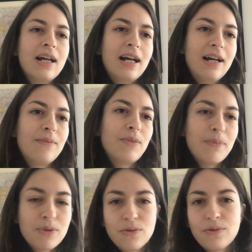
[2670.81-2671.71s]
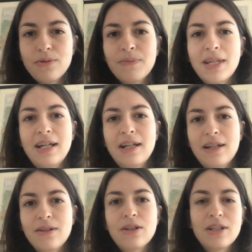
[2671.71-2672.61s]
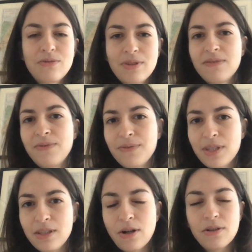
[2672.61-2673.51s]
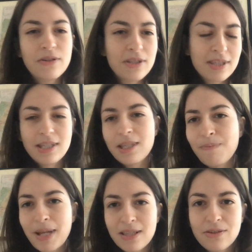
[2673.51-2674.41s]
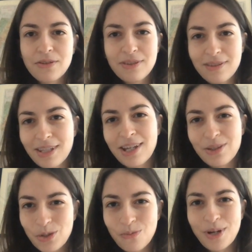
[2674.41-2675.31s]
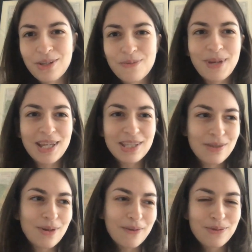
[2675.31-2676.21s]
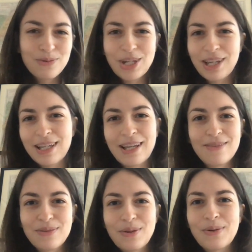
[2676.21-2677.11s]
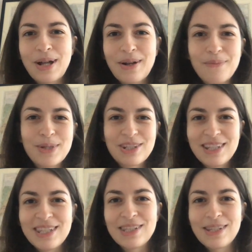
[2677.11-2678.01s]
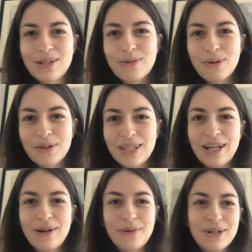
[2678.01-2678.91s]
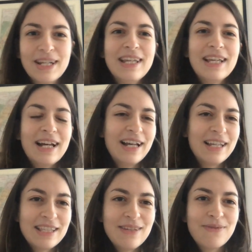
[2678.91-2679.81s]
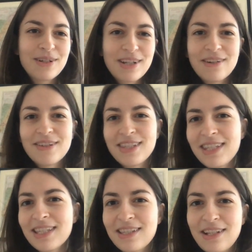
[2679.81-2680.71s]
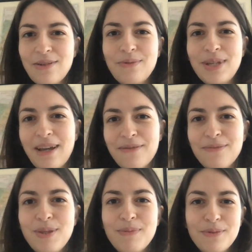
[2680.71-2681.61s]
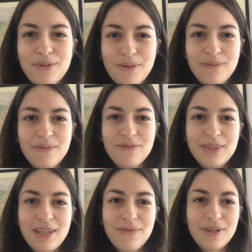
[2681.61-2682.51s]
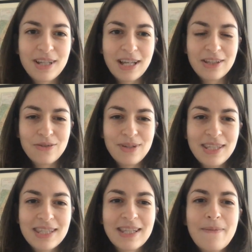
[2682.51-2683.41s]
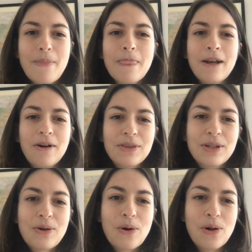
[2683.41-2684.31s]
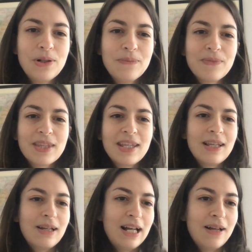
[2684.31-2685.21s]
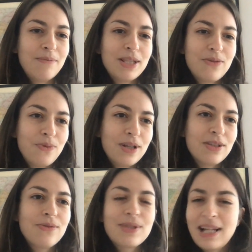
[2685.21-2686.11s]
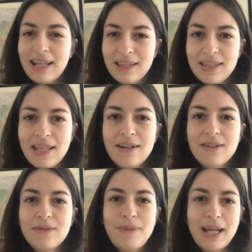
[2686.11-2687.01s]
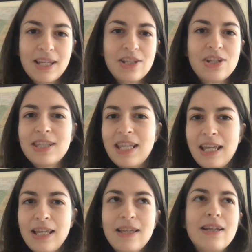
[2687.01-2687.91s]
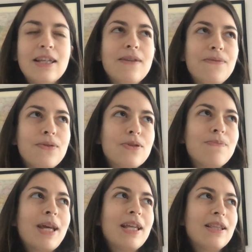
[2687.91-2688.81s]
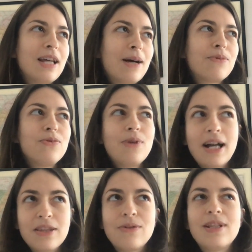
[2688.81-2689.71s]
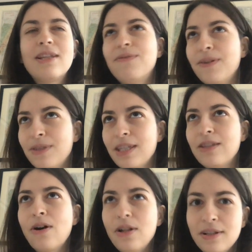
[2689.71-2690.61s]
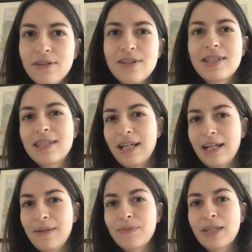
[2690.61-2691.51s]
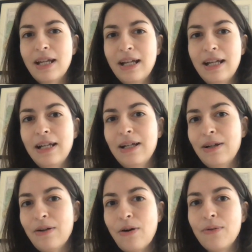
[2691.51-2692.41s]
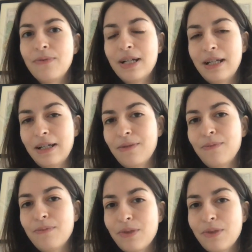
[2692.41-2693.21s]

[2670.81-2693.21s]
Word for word: um, up to $150 uh, it depends on the country where you're based you have to check i don't know how much this is in krona or uh, in different currencies because i know we have people from different countries on the call uh, but once you select the starter package, let's say if you spend up to $150 um, uh, of uh,